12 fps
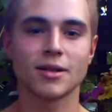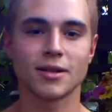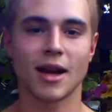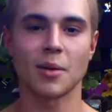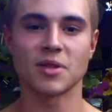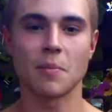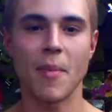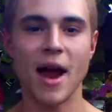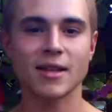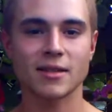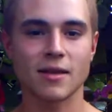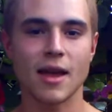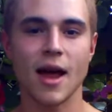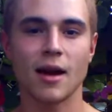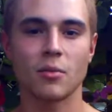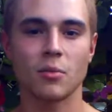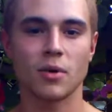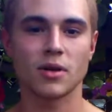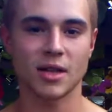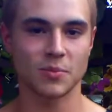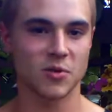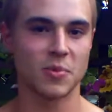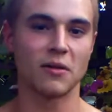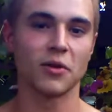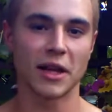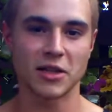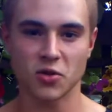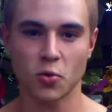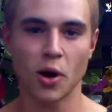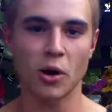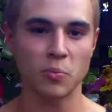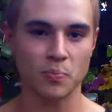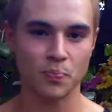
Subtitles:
times the mass of the atom times the speed of light squared.